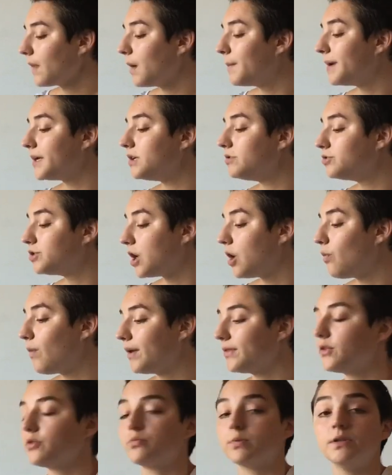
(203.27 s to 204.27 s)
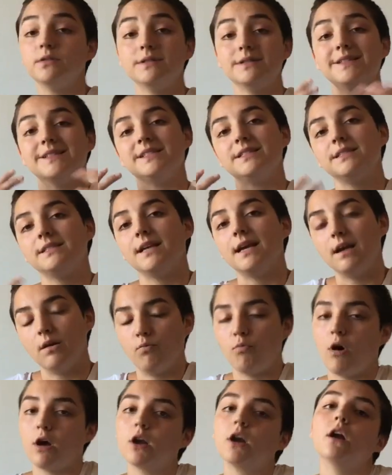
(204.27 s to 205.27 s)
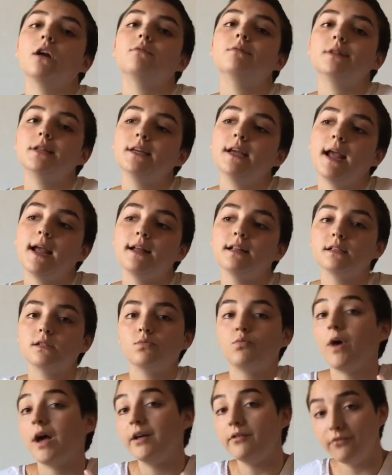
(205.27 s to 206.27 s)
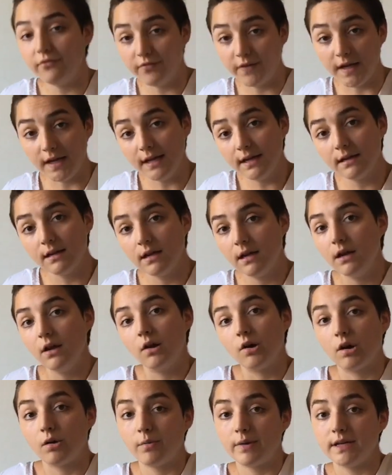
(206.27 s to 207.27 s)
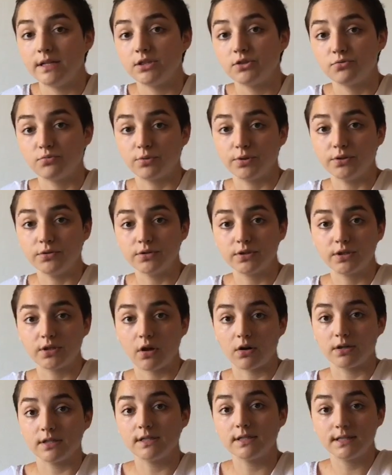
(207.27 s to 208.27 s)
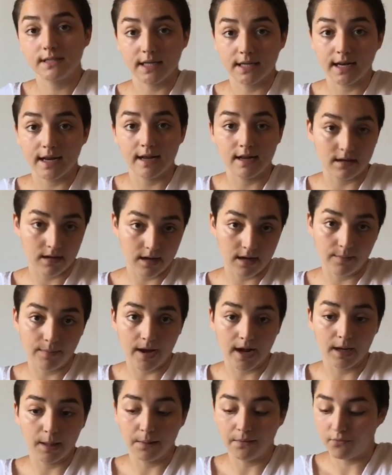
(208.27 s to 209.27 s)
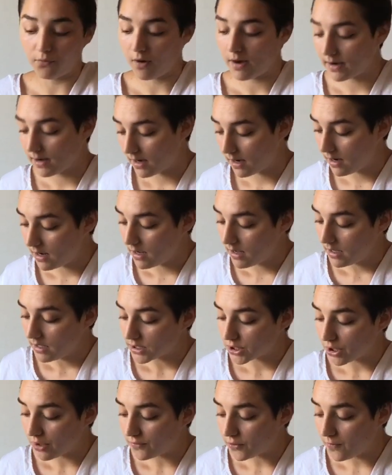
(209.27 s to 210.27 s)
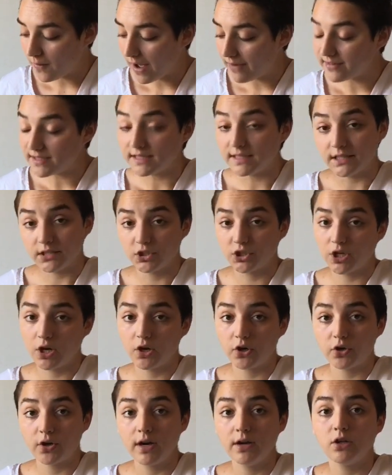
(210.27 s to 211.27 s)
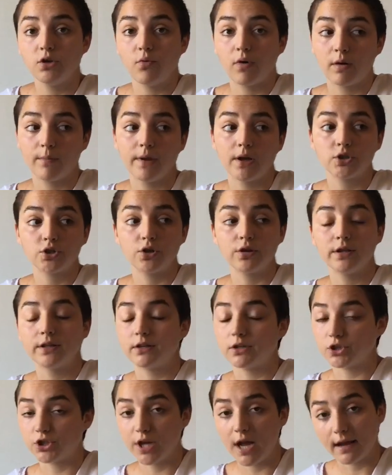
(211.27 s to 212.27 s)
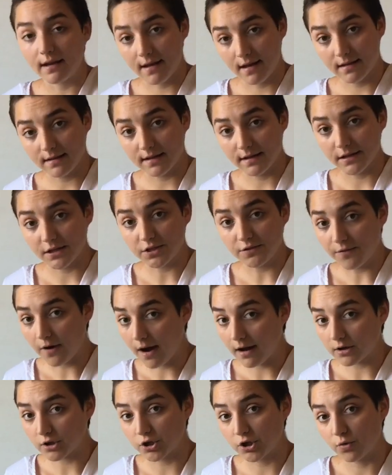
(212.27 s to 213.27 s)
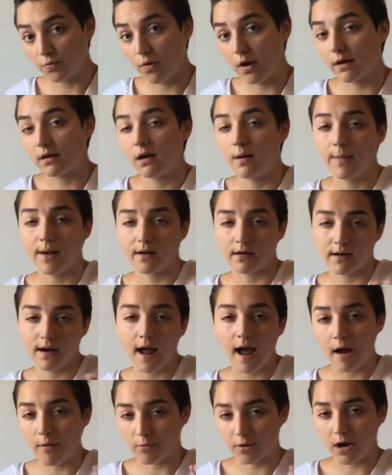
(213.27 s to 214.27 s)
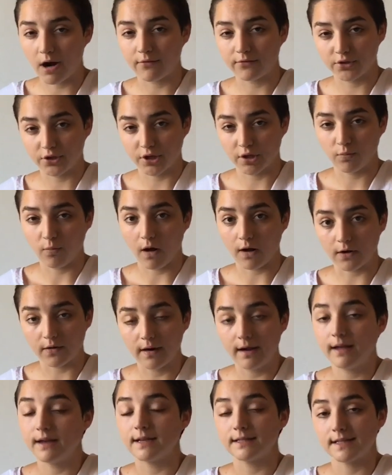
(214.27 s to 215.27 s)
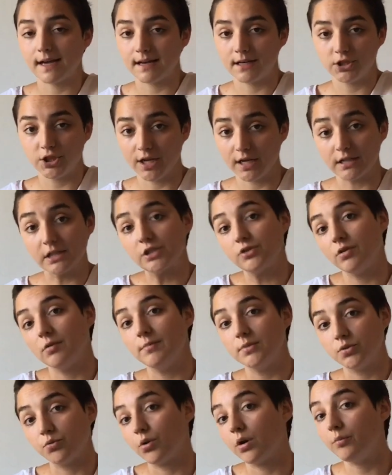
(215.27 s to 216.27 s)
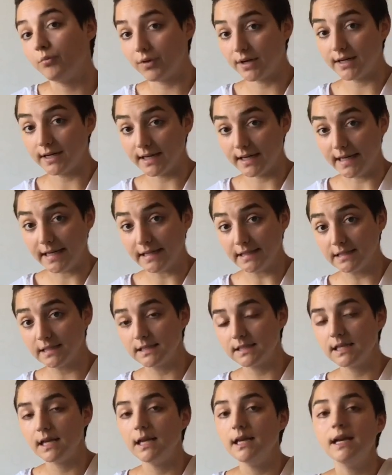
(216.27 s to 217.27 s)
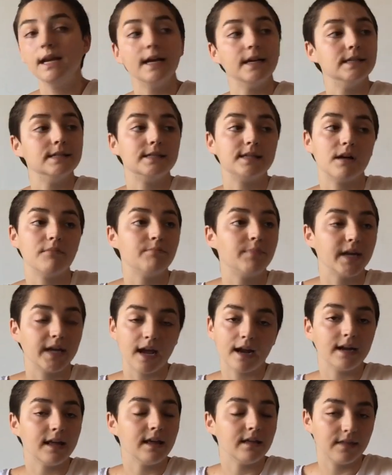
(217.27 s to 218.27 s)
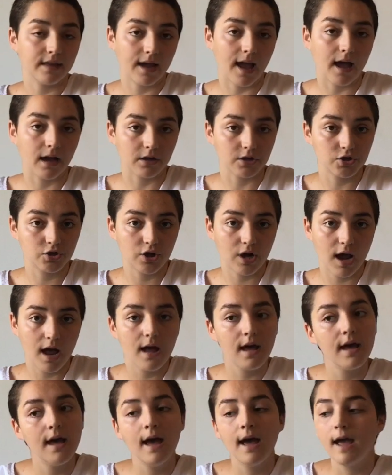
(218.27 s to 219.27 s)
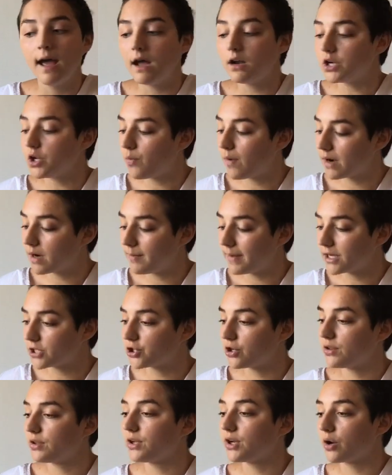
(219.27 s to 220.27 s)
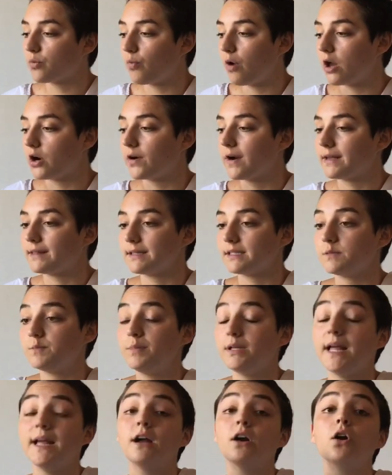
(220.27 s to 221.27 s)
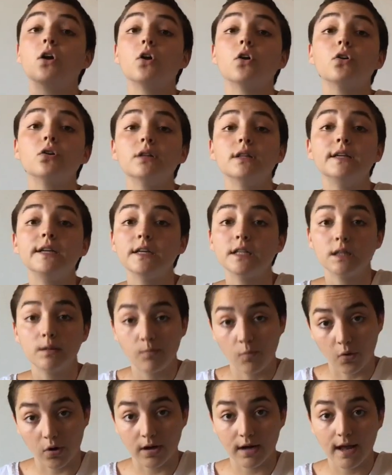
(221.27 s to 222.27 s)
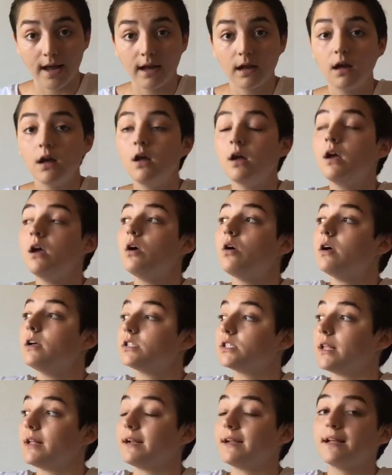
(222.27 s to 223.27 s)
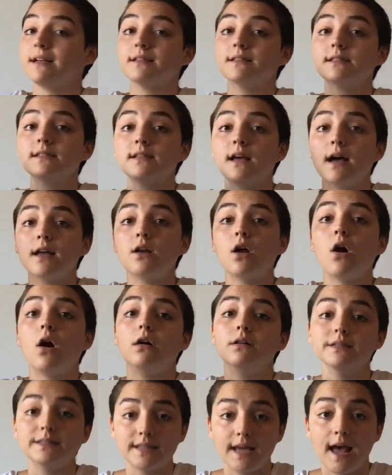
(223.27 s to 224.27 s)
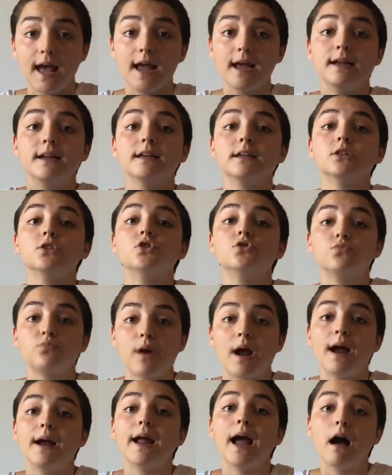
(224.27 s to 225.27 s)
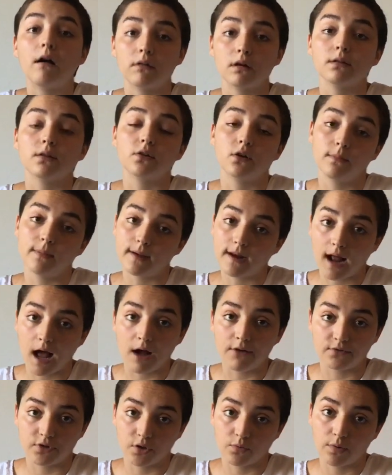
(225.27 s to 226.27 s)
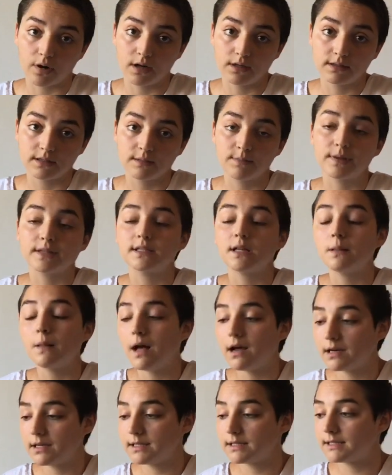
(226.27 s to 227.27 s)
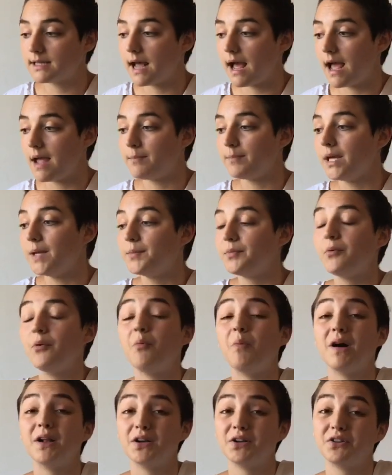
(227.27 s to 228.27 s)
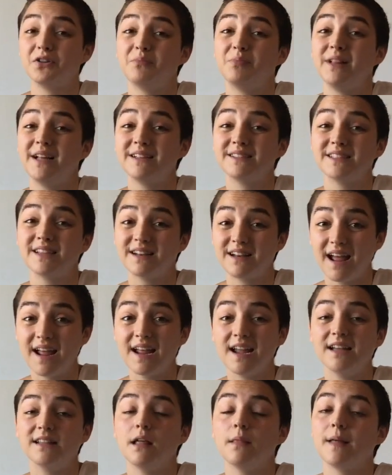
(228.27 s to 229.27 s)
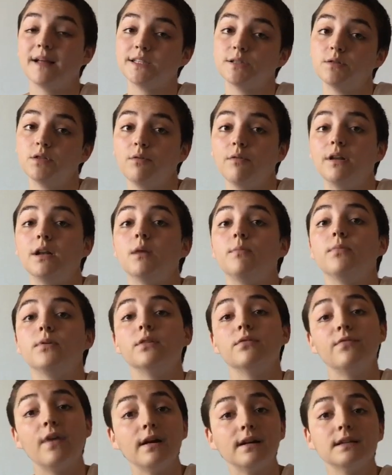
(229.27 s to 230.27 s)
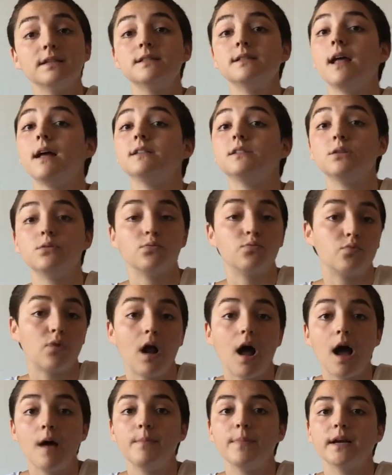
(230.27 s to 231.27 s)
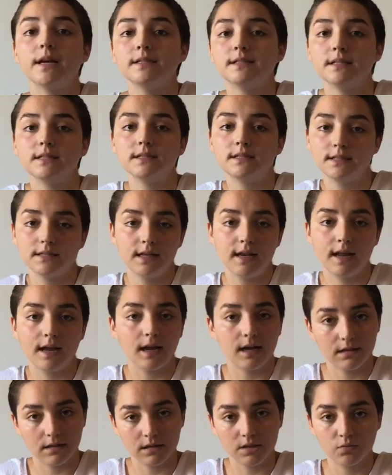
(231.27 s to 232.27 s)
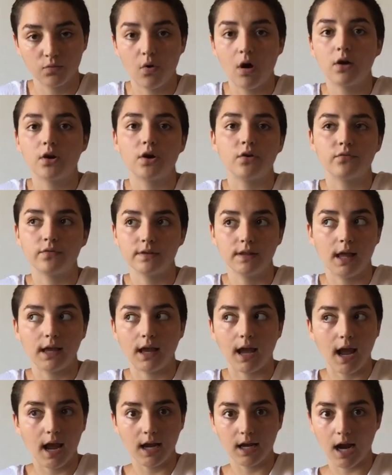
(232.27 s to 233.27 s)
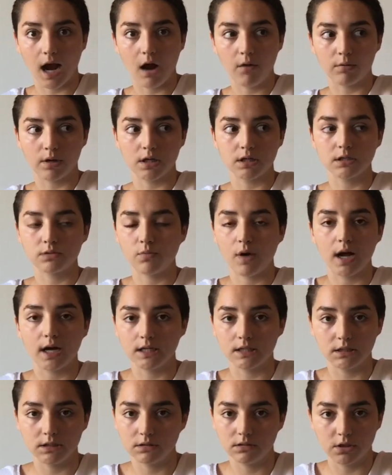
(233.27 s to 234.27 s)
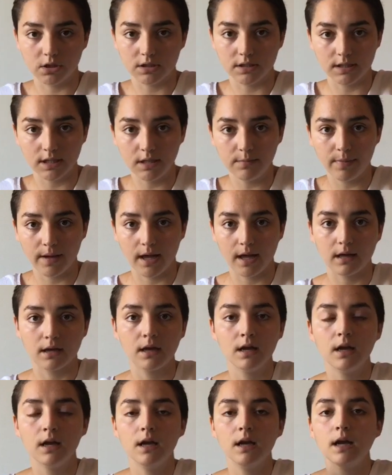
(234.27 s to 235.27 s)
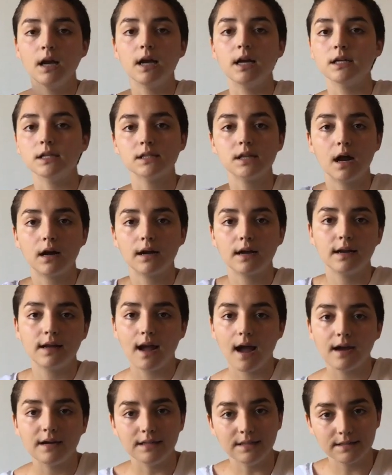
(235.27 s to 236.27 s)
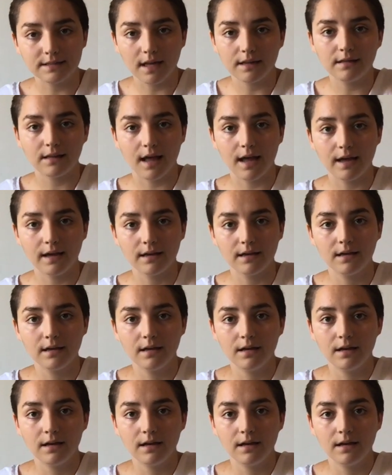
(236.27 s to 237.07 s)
But you don't want the roots to sit in water. It really hates wet feet or when its roots are sitting in a pile of water. So if you have a dish under it, you want to make sure that you're checking the dish for extra water about an hour after you're watering and it's had a chance to absorb what it needs, and dumping anything extra. And you want to make sure that you're watering this plant early in the morning so that it gets sun all day and it could dry out a little bit afterwards. Because a lot of the time people will water their plants at night, and then that's when you end up with fungus gnats and rot because it's sitting in this water for like 8 hours while you're sleeping and it's not getting any sunlight.